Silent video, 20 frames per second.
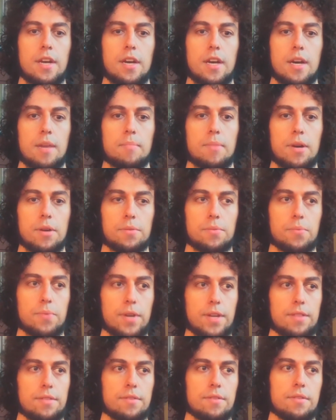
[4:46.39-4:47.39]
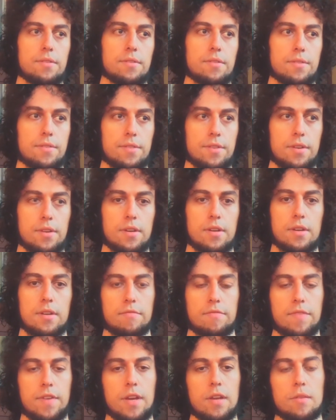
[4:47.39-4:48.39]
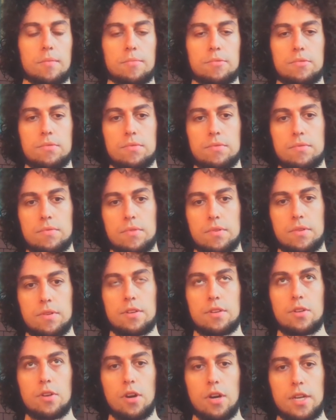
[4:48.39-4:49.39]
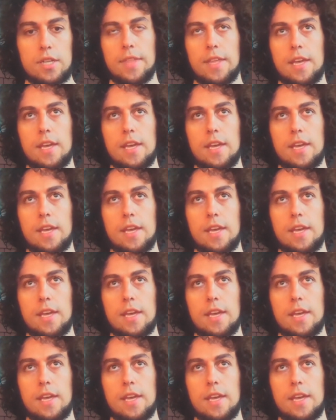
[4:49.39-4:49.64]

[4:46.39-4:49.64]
about whether they're valuable or not.